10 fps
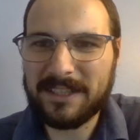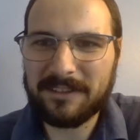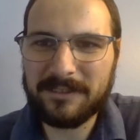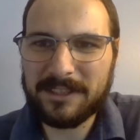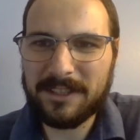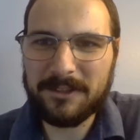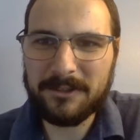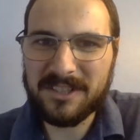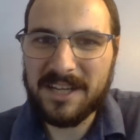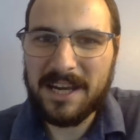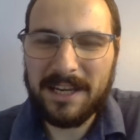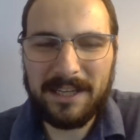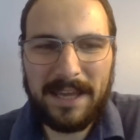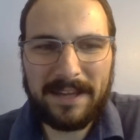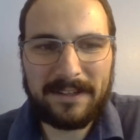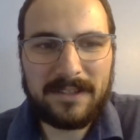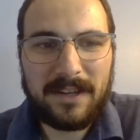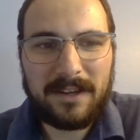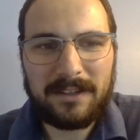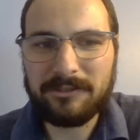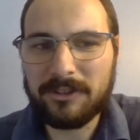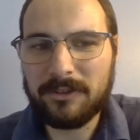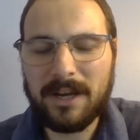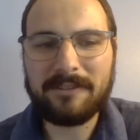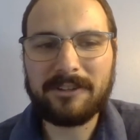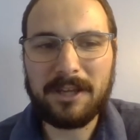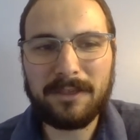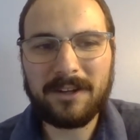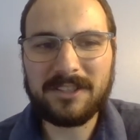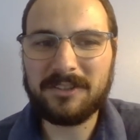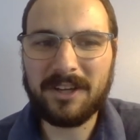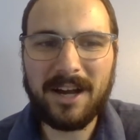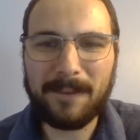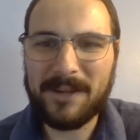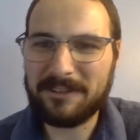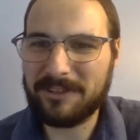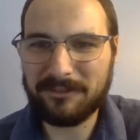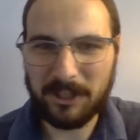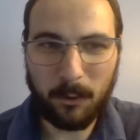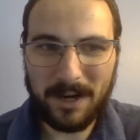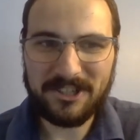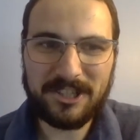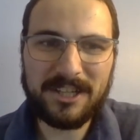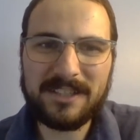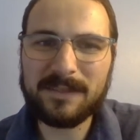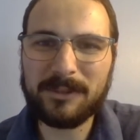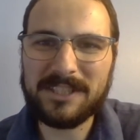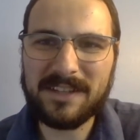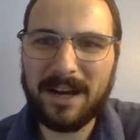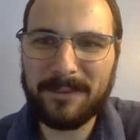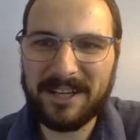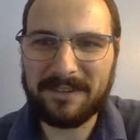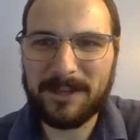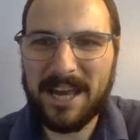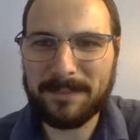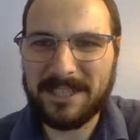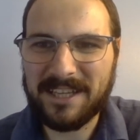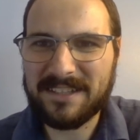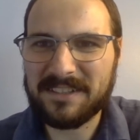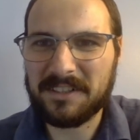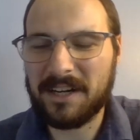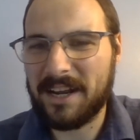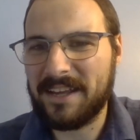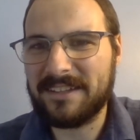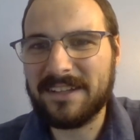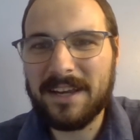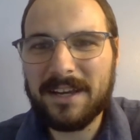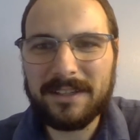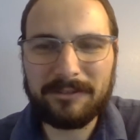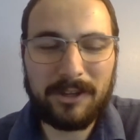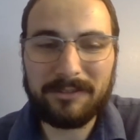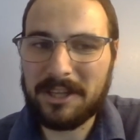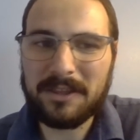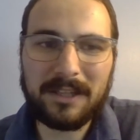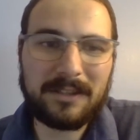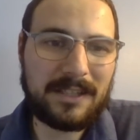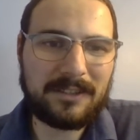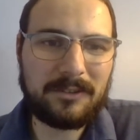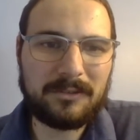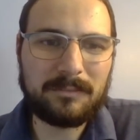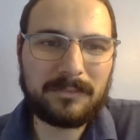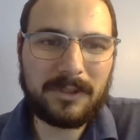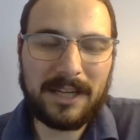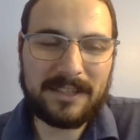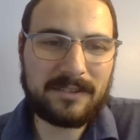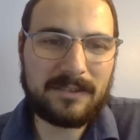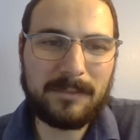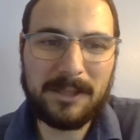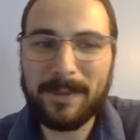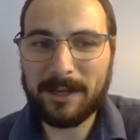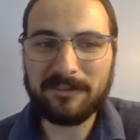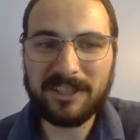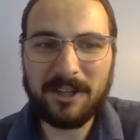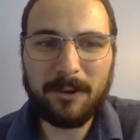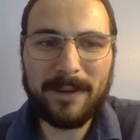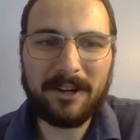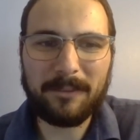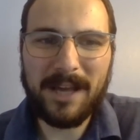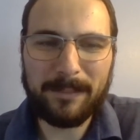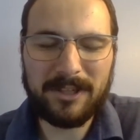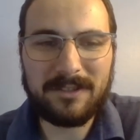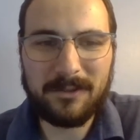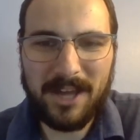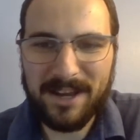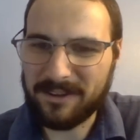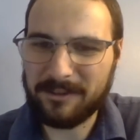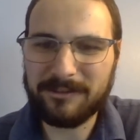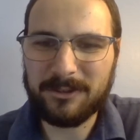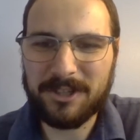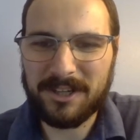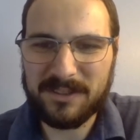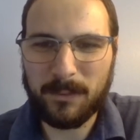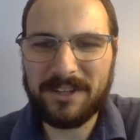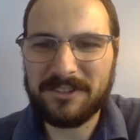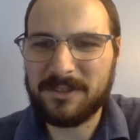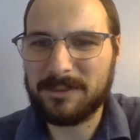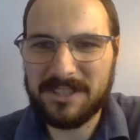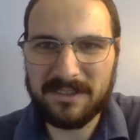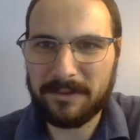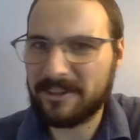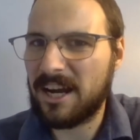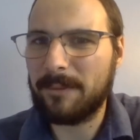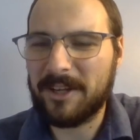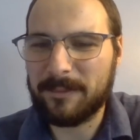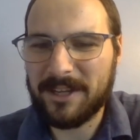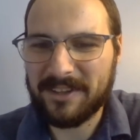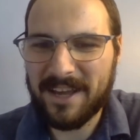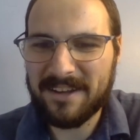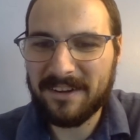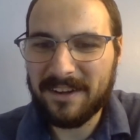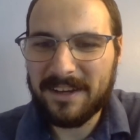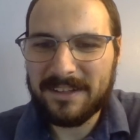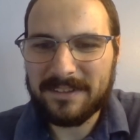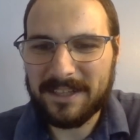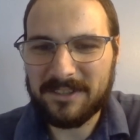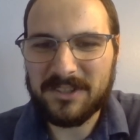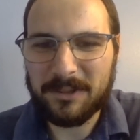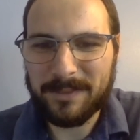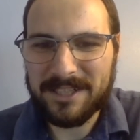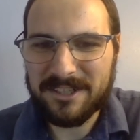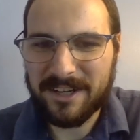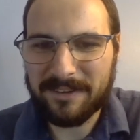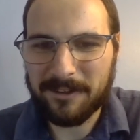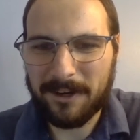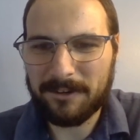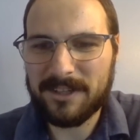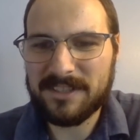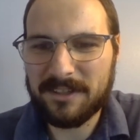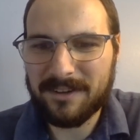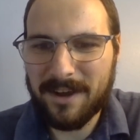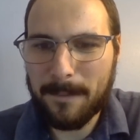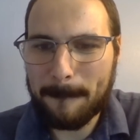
videos, and if you have any thoughts, you can comment. If you have any questions, please comment. I'd be happy to answer, and if you have anything that you'd like me to make a video about, I'm happy to do that in the future as well, so please leave a comment about that. Thank you so much, and have a great rest of your day.